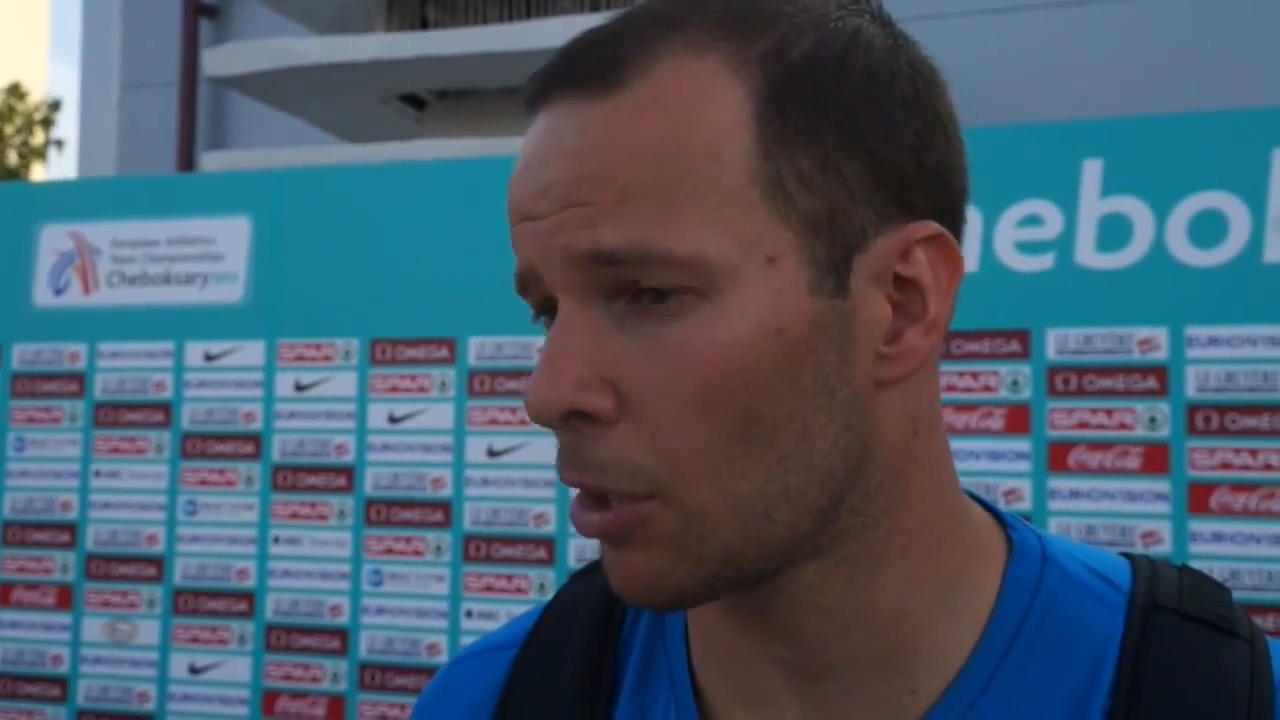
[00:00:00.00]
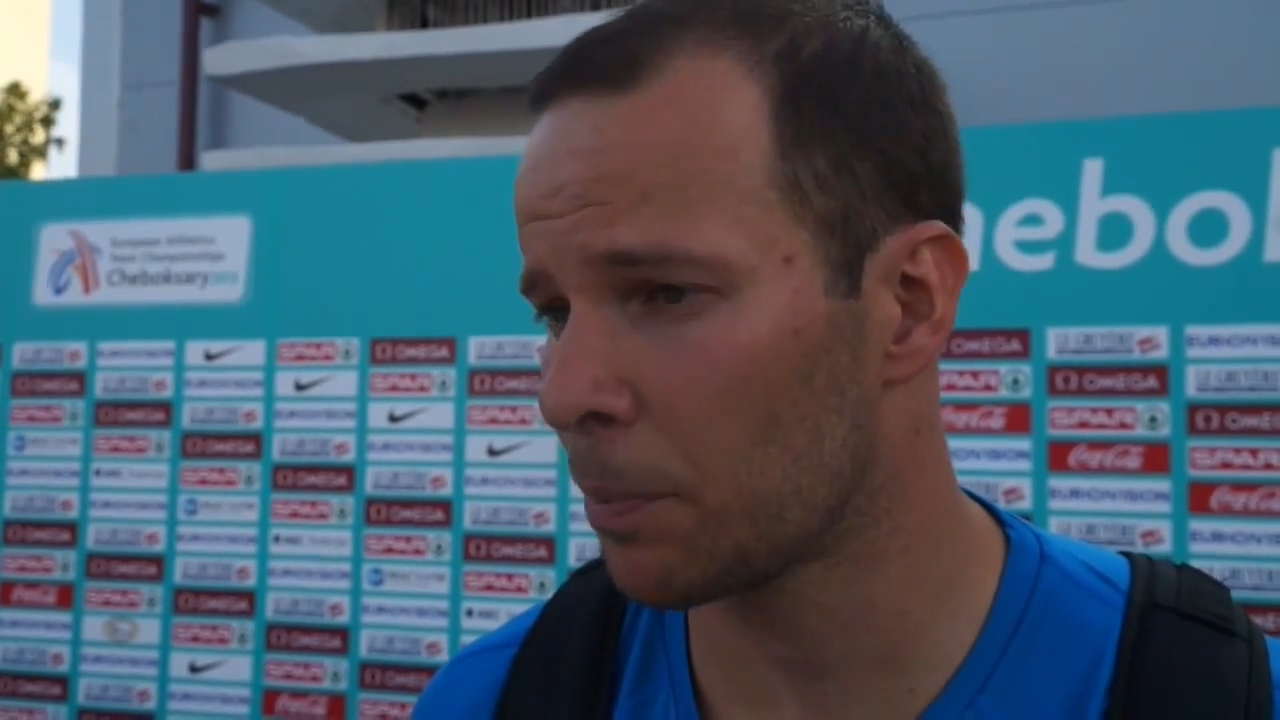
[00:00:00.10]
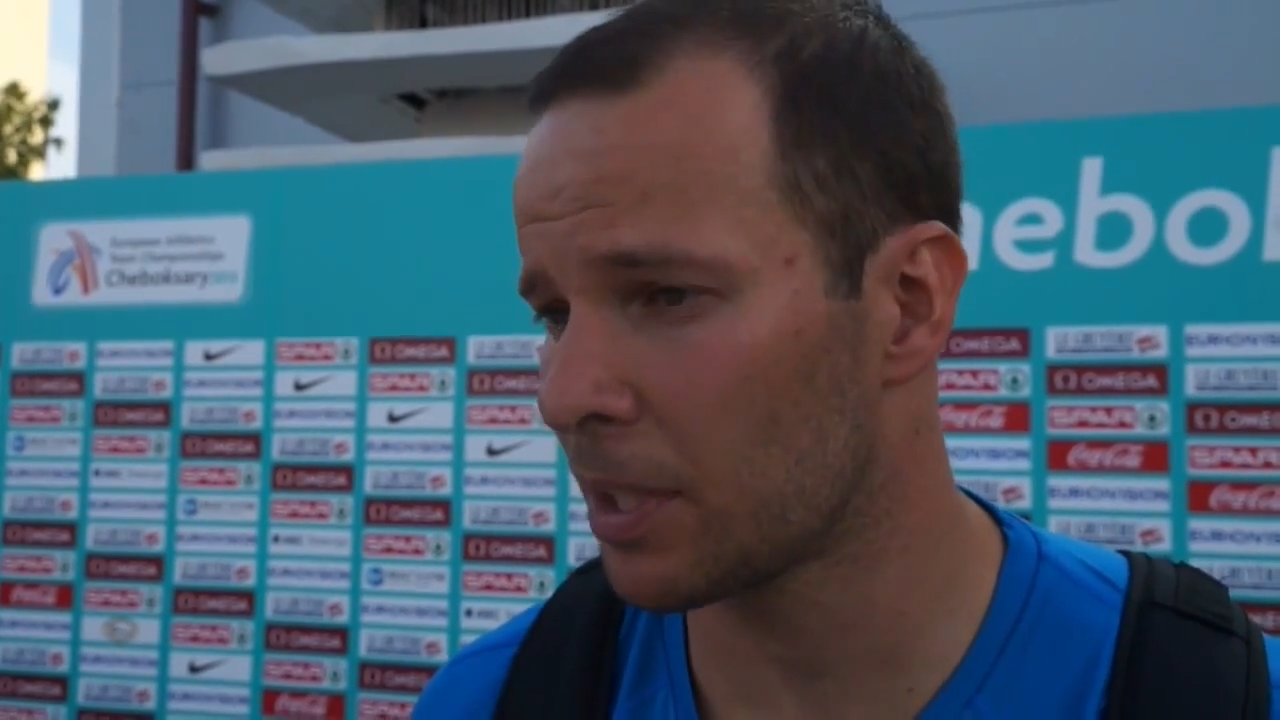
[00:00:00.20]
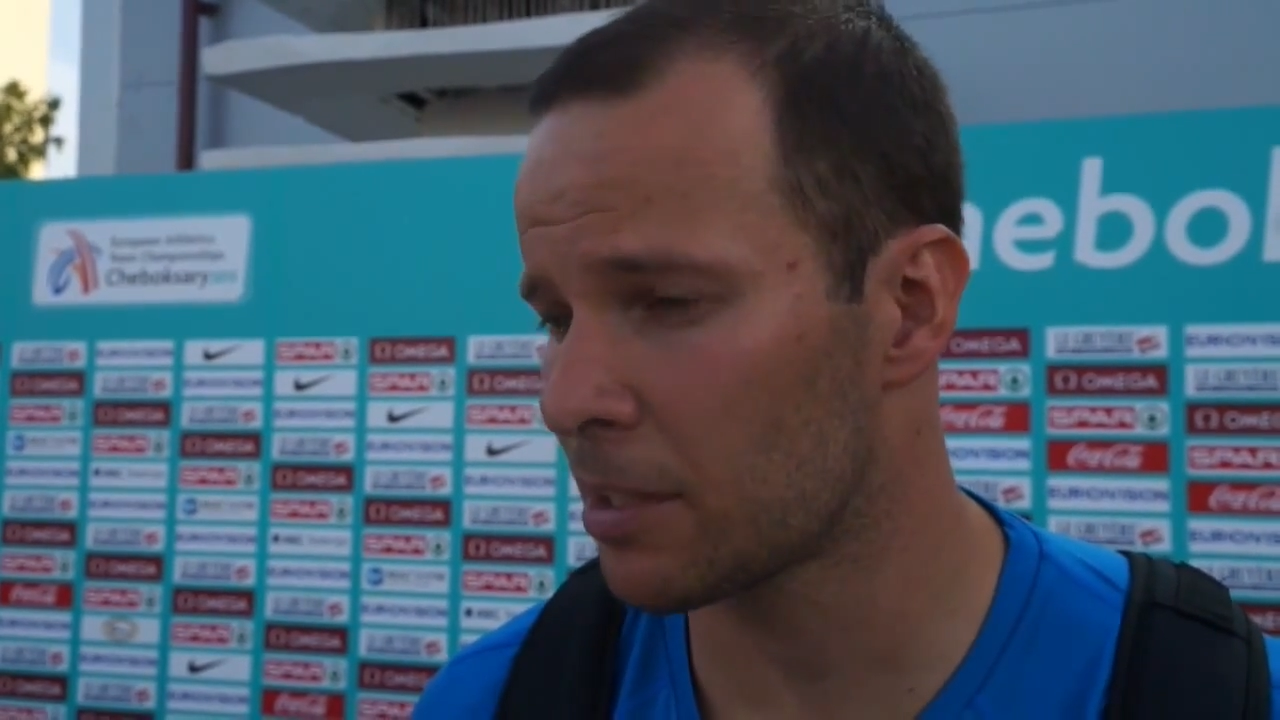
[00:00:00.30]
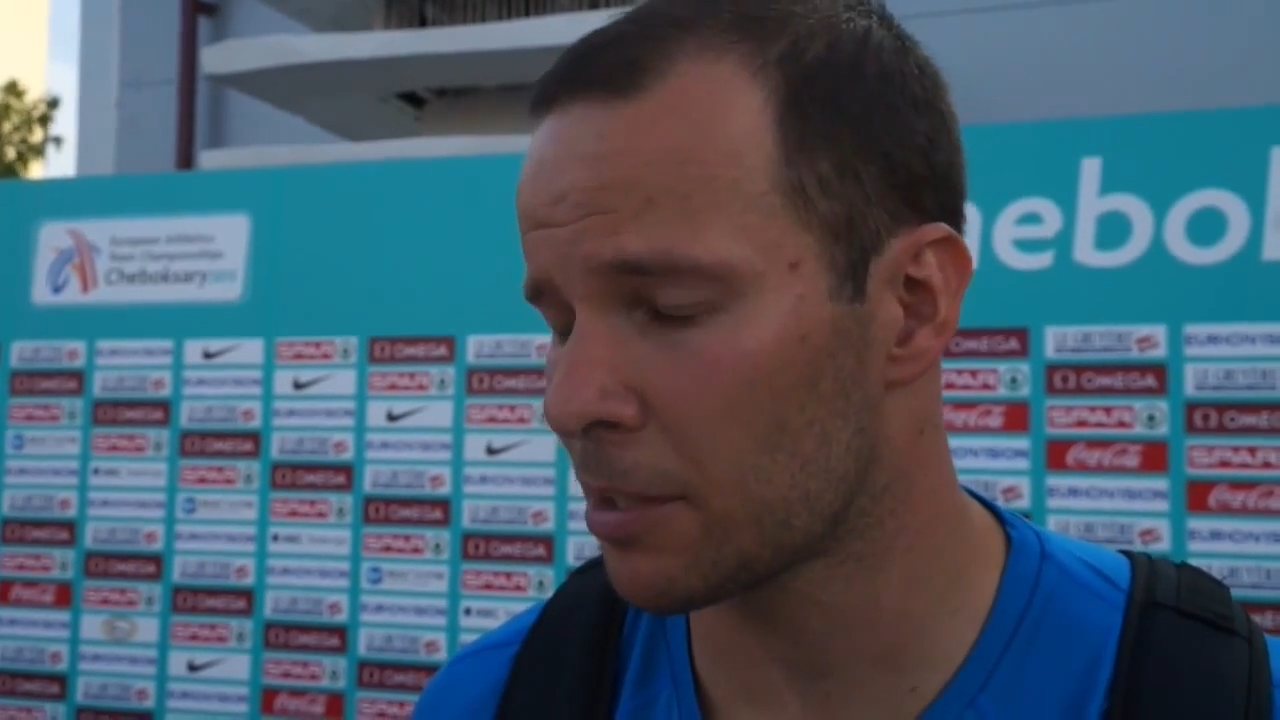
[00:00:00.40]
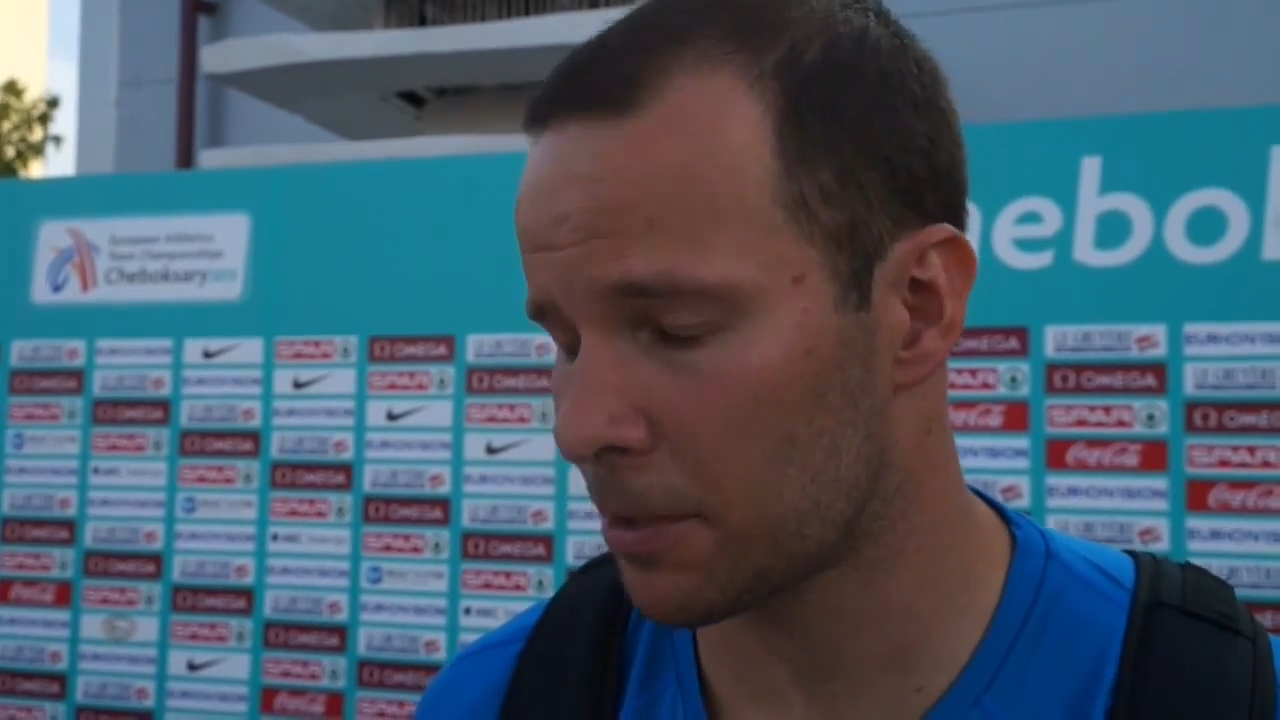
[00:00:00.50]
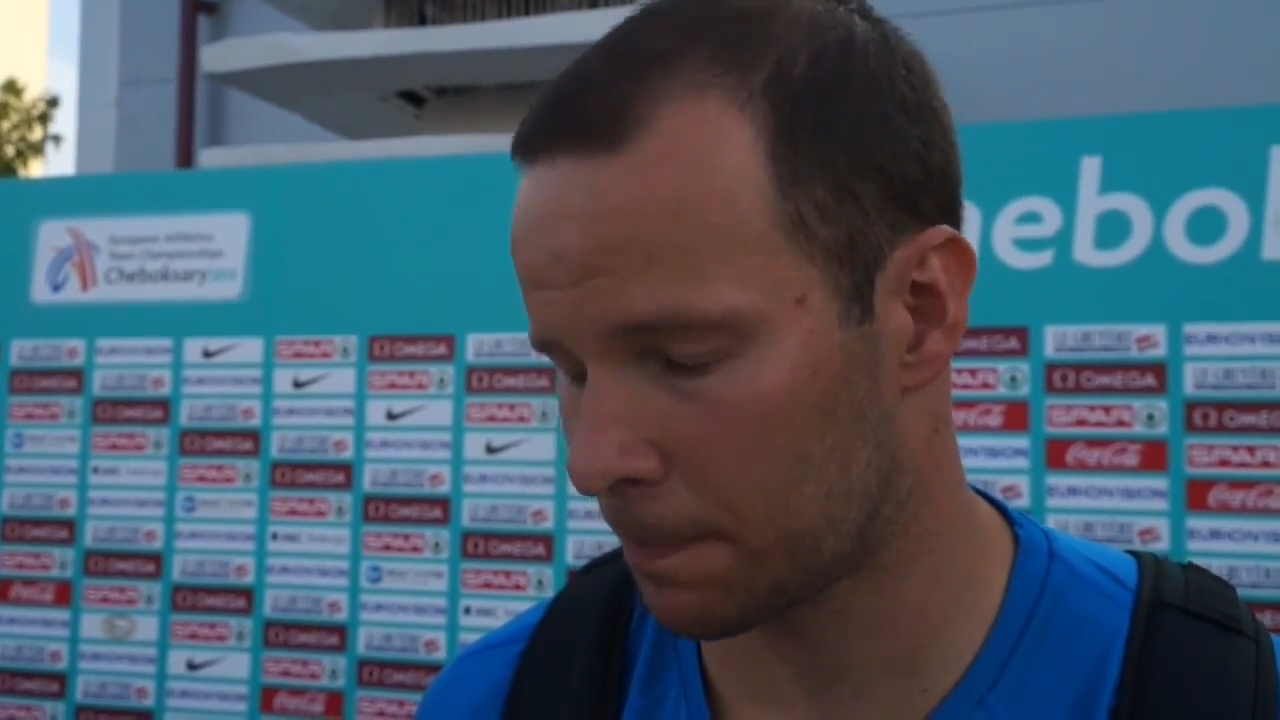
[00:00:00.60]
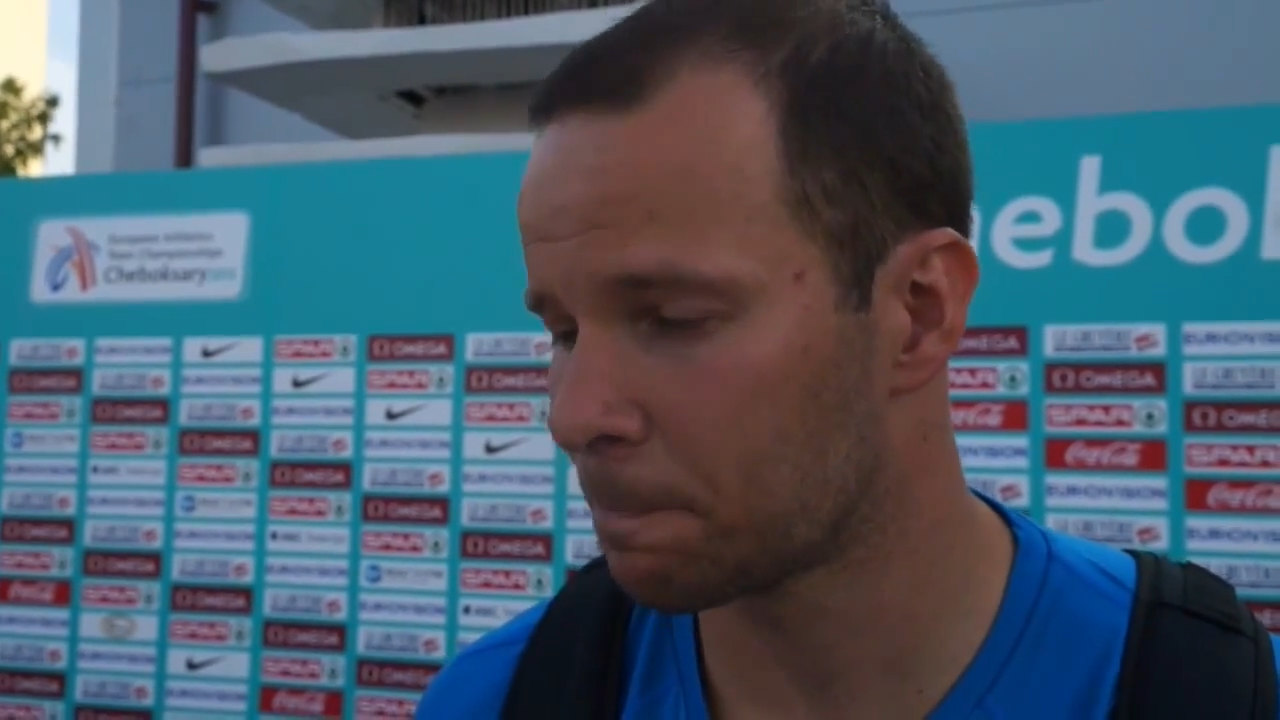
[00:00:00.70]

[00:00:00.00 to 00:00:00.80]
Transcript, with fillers: competitions.